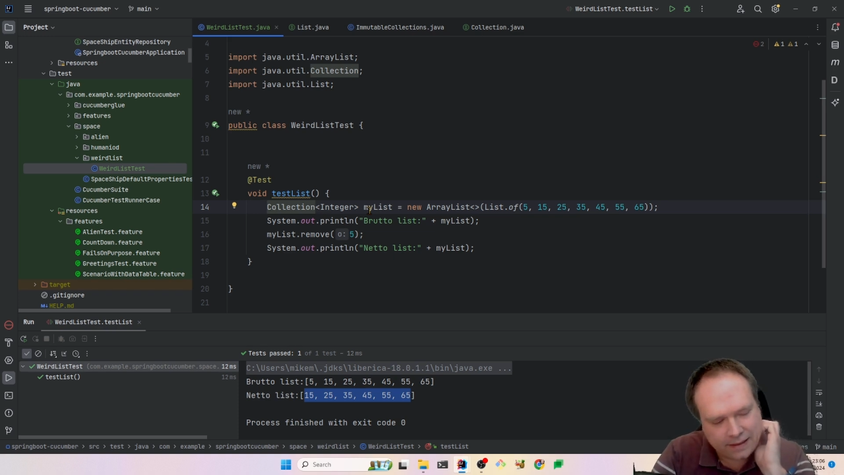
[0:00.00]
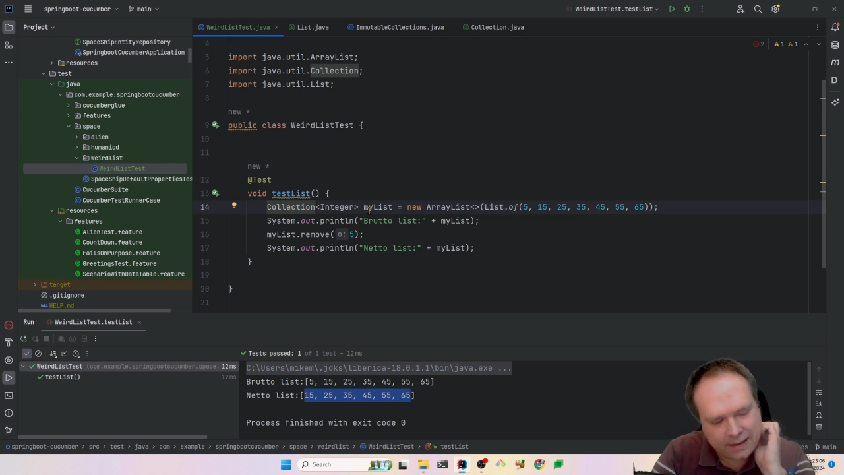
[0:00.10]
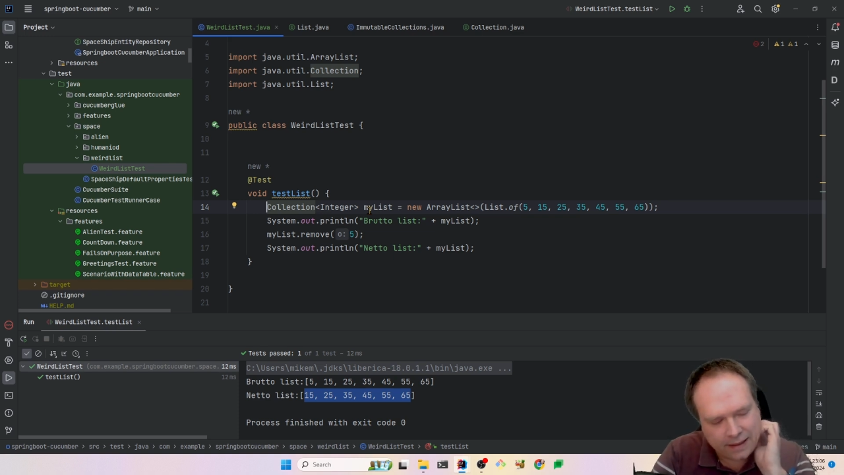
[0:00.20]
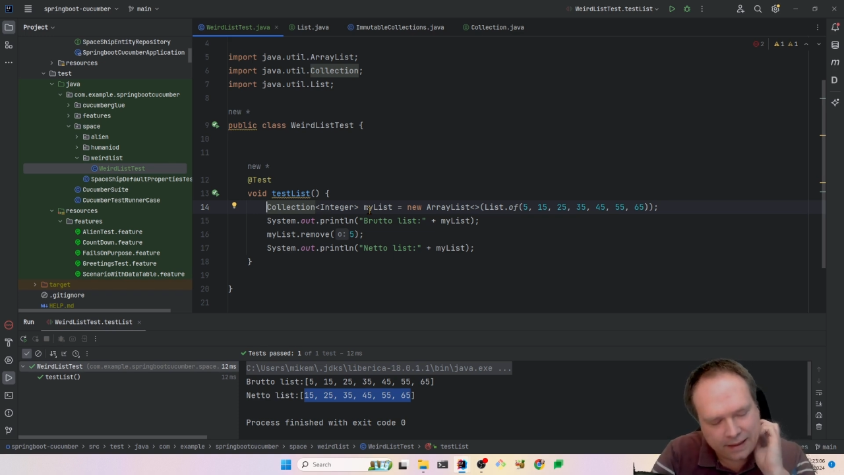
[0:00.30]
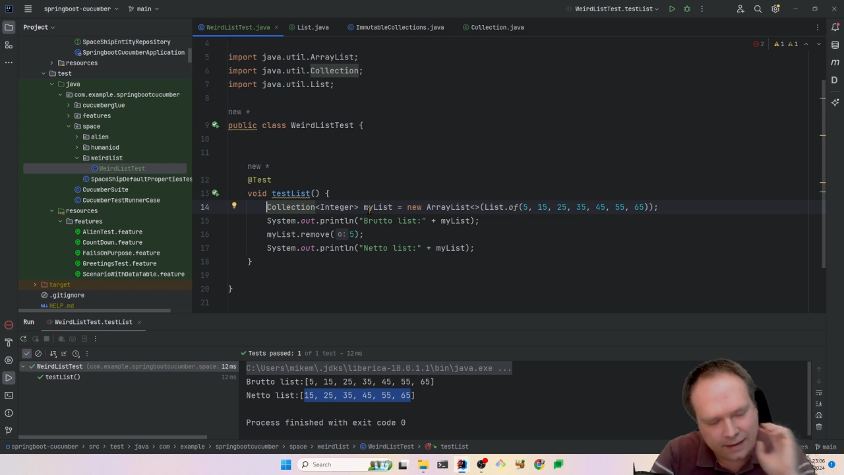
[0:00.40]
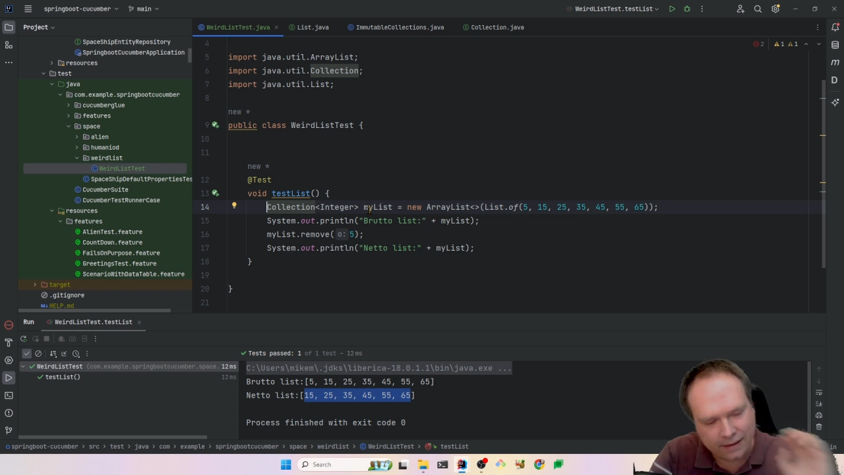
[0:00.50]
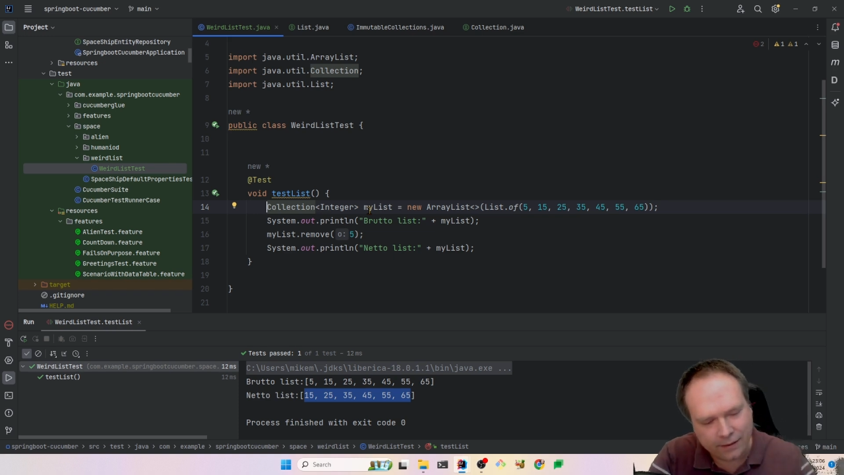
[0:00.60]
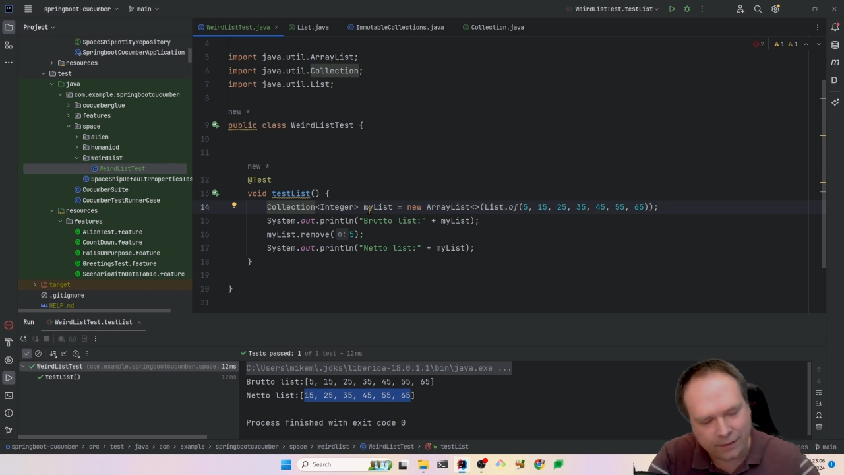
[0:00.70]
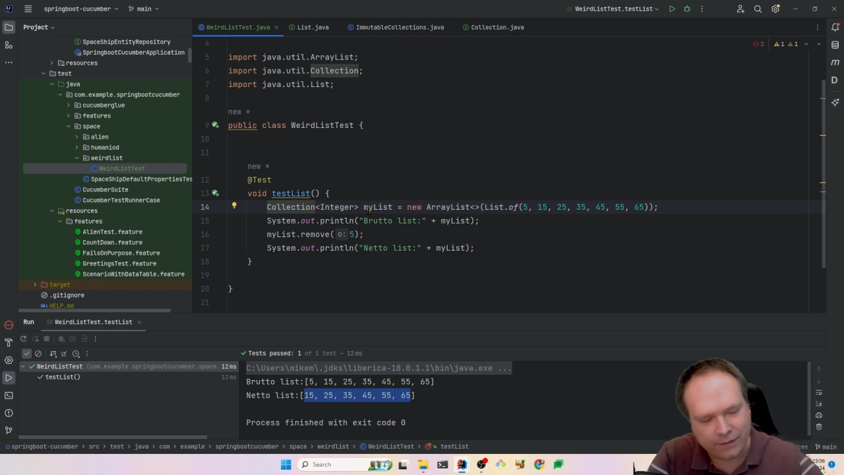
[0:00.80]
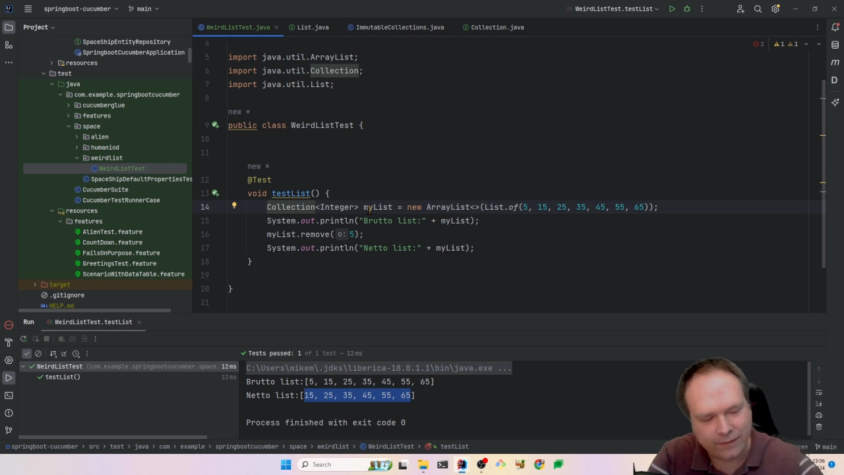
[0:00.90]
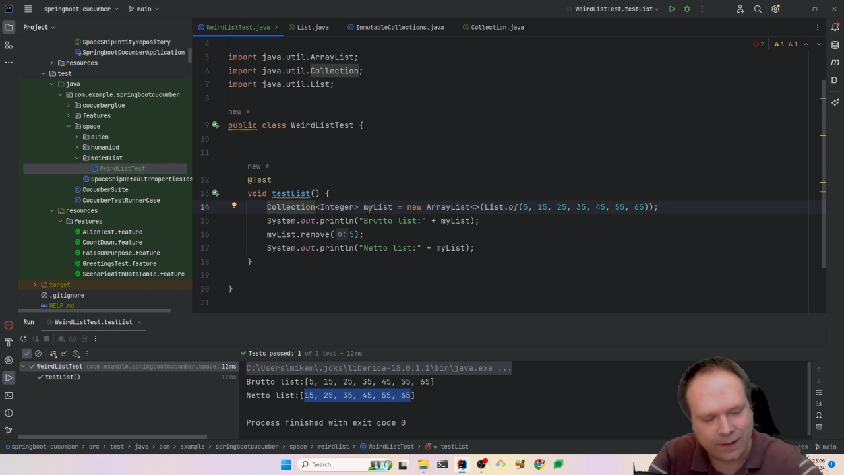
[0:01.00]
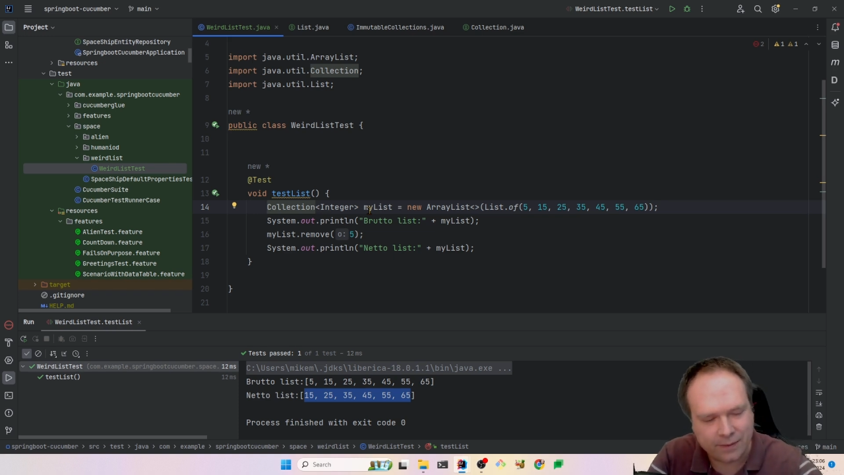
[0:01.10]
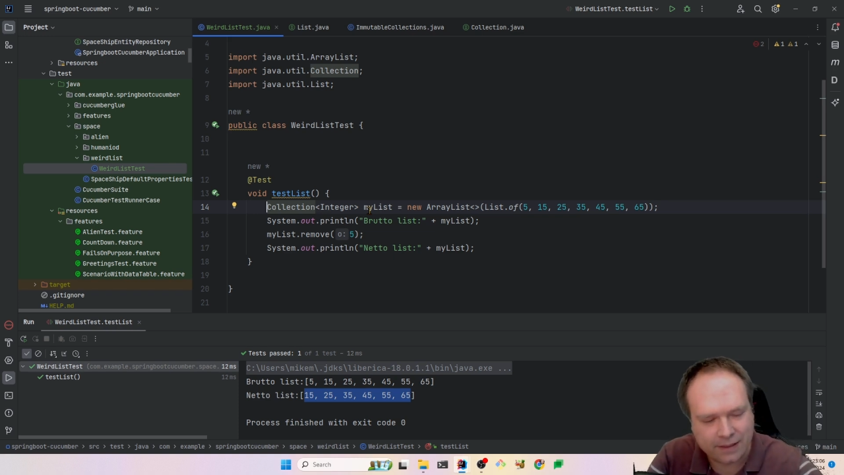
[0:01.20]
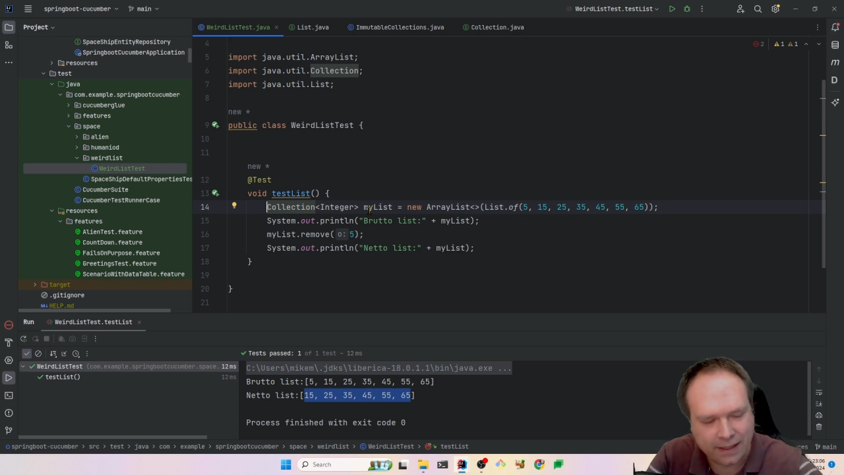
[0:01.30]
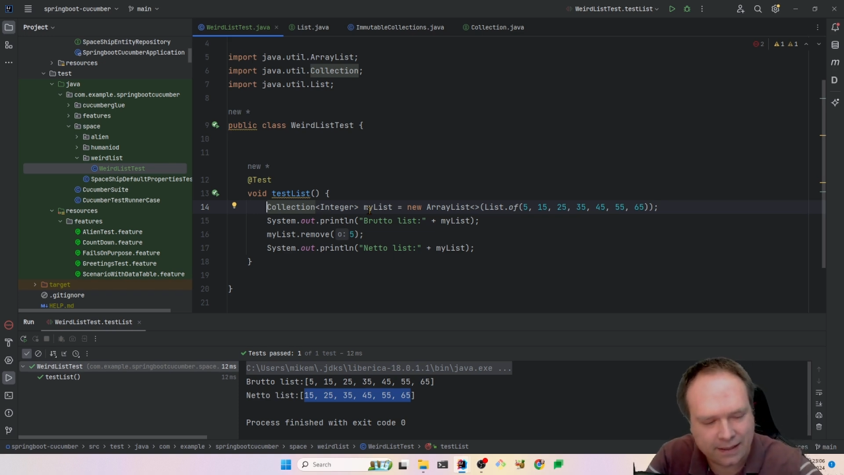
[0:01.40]
there are a lot of
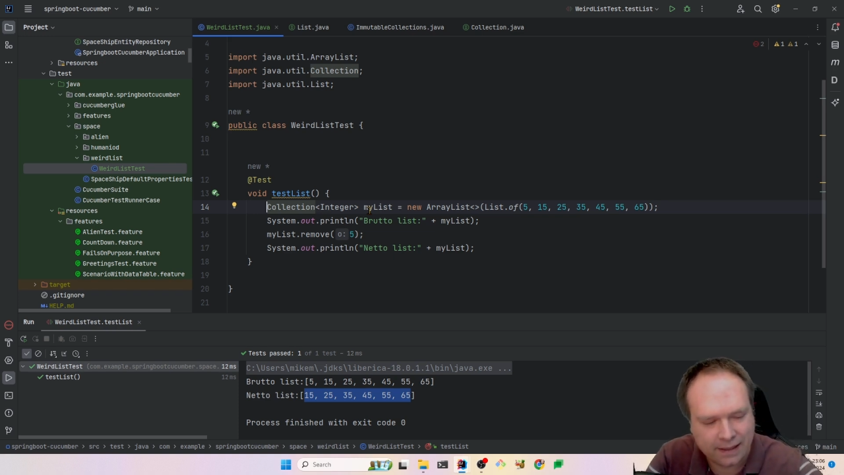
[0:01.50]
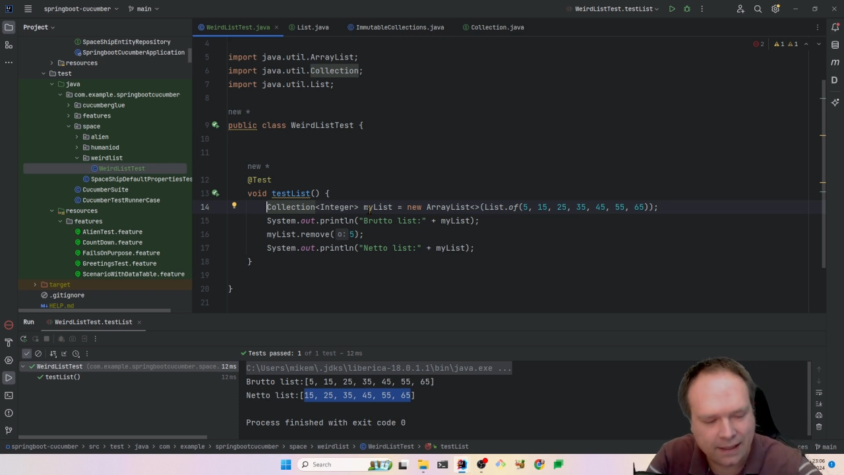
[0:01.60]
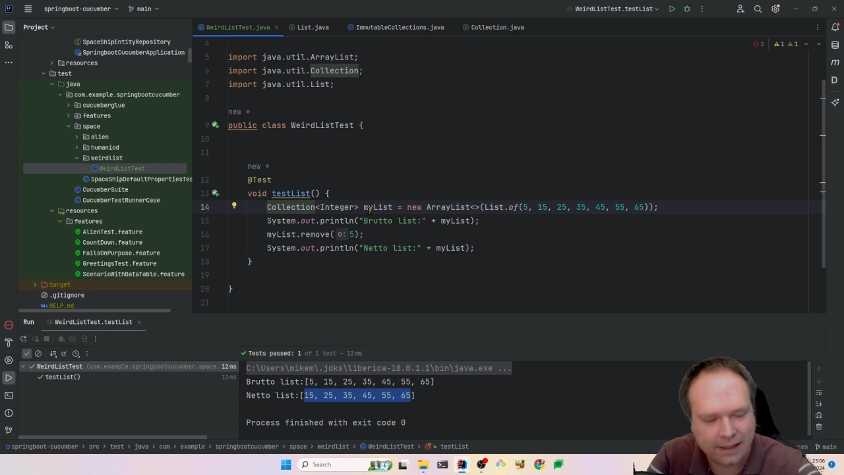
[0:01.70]
developers that actually